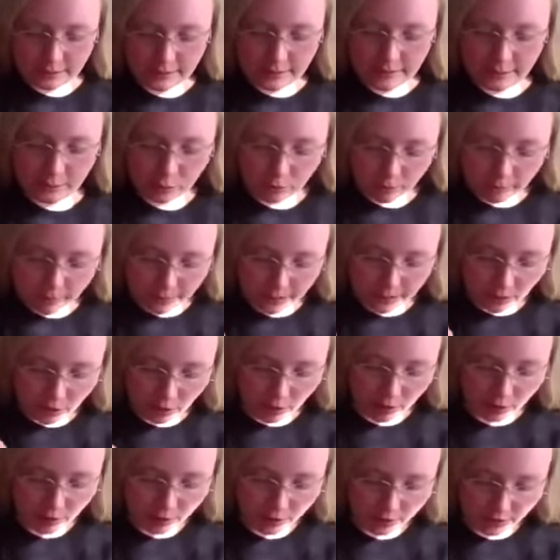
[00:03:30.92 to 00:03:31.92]
a little bit
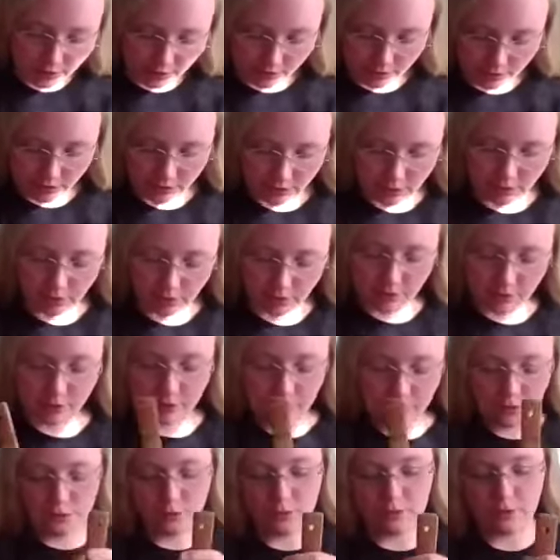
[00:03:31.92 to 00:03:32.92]
harder to stir,
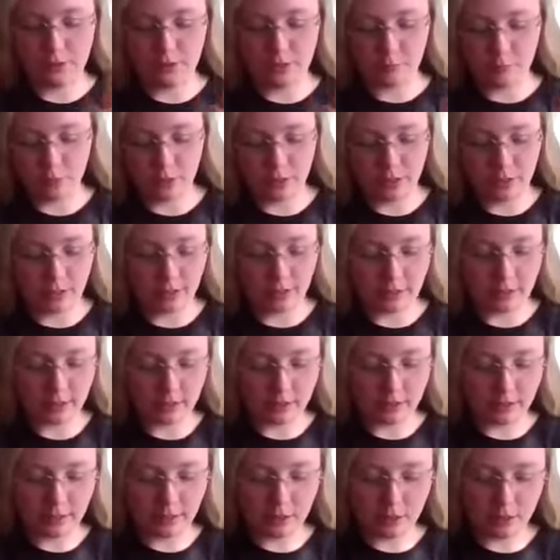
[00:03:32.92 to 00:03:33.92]
so at this point I'm going to
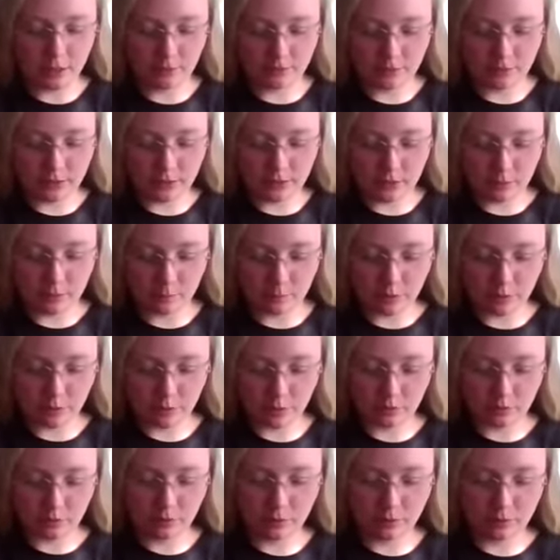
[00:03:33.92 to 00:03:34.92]
clean off the
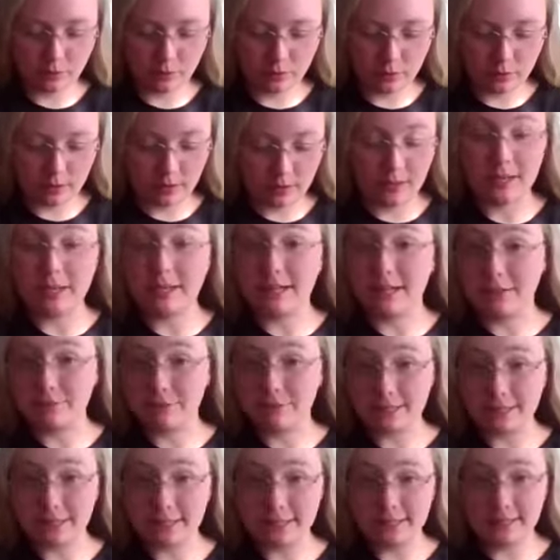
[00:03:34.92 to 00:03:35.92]
spoon, and I
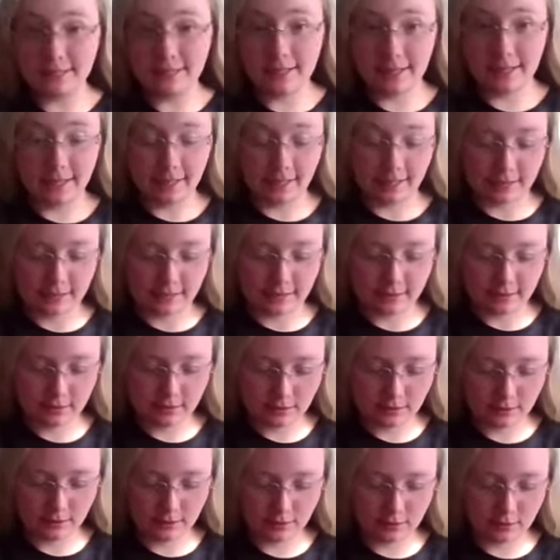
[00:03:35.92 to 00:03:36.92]
have clean
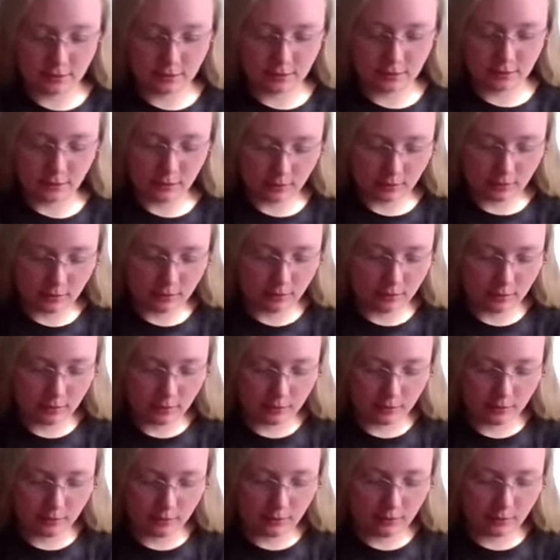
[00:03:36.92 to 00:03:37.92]
hands.
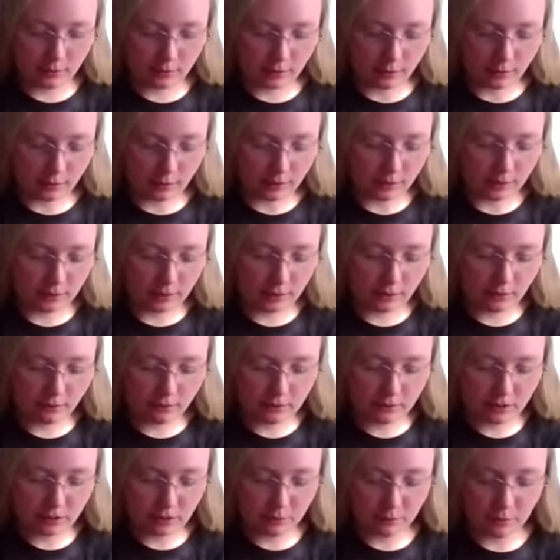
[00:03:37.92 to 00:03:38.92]
I'll clean
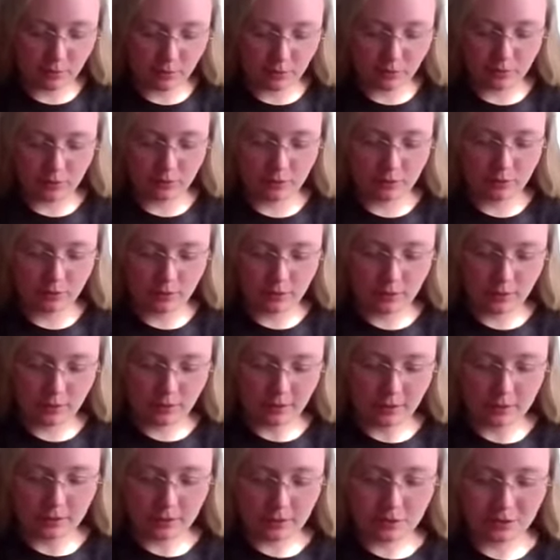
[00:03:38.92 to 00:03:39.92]
off the spoon
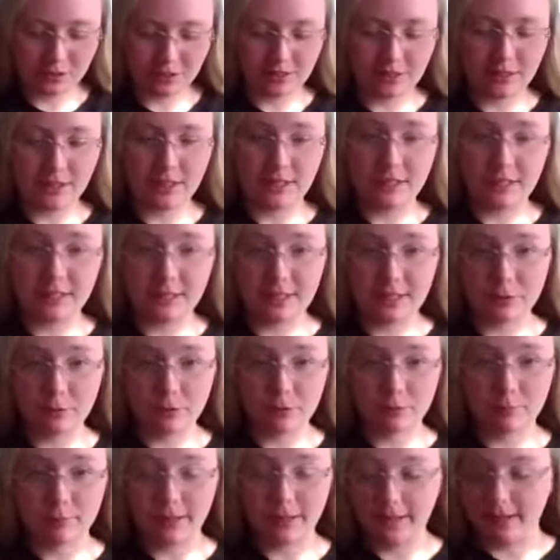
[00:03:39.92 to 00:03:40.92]
and start kneading it
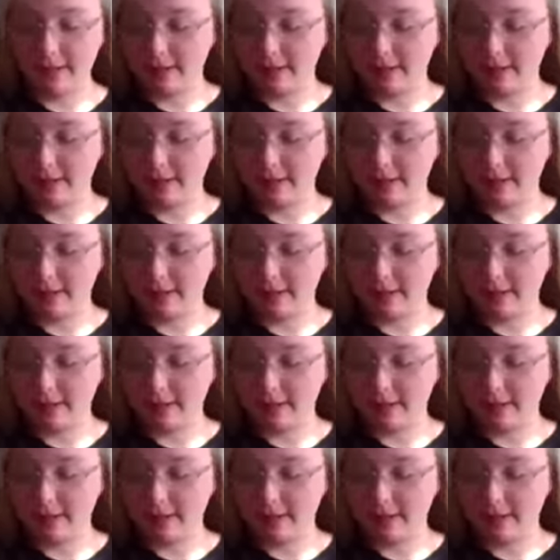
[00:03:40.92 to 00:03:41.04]
with my